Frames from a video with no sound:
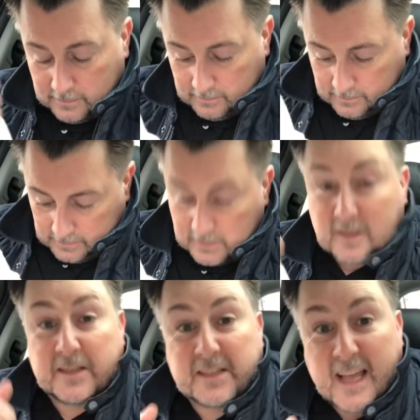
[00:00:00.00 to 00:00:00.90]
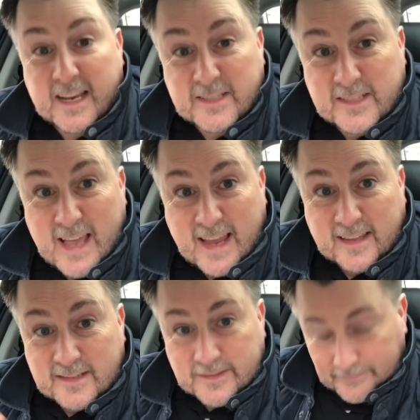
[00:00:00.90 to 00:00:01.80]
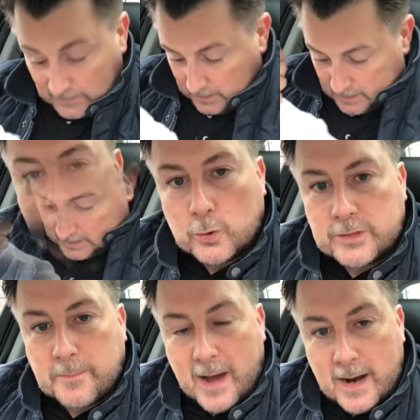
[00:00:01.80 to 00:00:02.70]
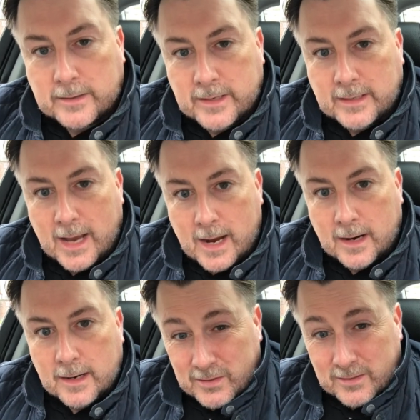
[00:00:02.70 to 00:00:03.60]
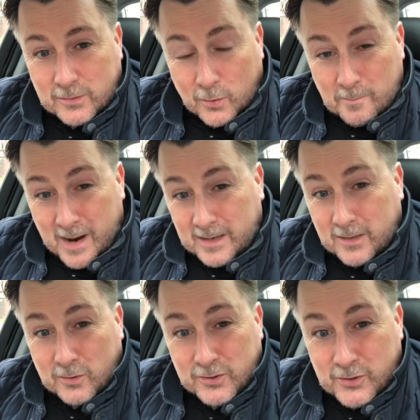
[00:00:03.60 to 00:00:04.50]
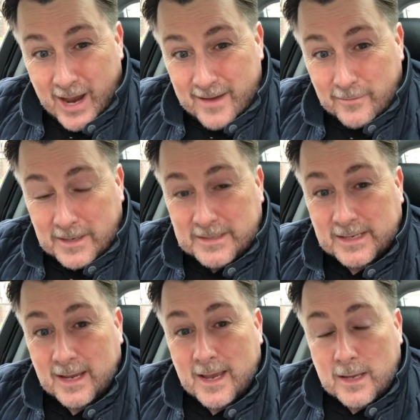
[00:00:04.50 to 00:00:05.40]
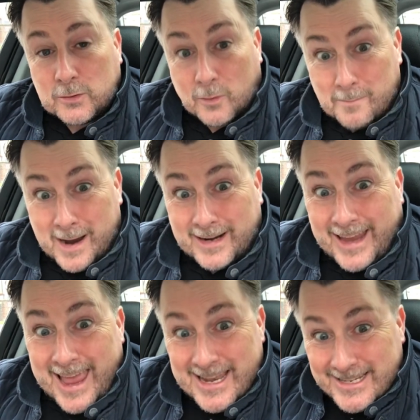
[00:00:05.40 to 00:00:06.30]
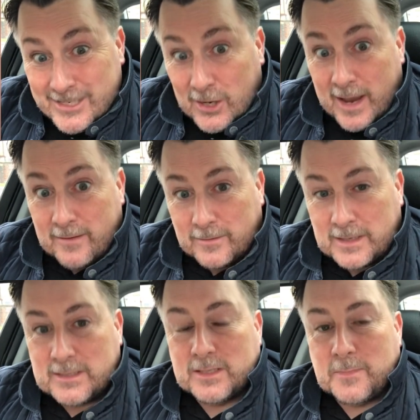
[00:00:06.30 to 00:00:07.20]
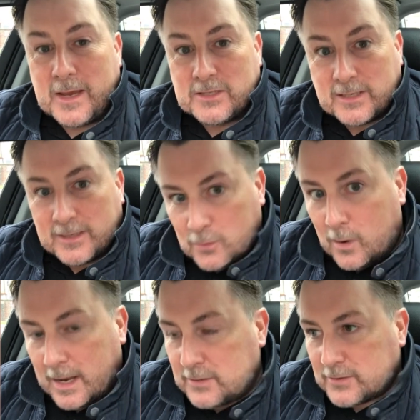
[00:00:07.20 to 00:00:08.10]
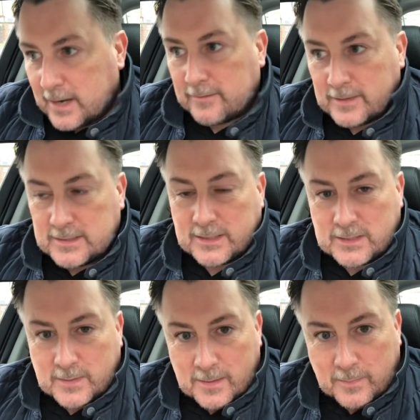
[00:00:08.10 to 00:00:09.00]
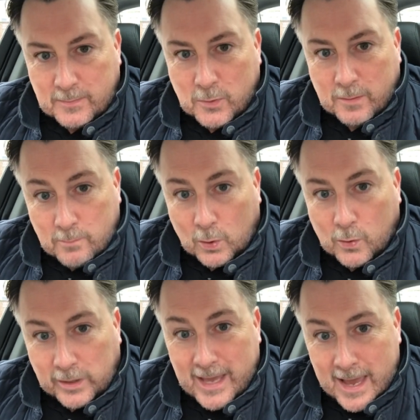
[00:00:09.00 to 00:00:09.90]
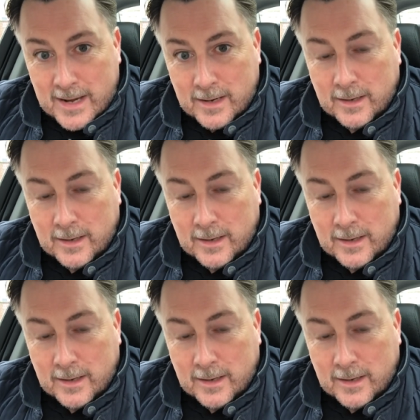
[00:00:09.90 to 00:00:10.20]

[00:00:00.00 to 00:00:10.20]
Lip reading: It's like Santa's sack, this. When you go to park your car, don't park across driveways. Don't park in driveways, especially not in driveways, because then people can block you in.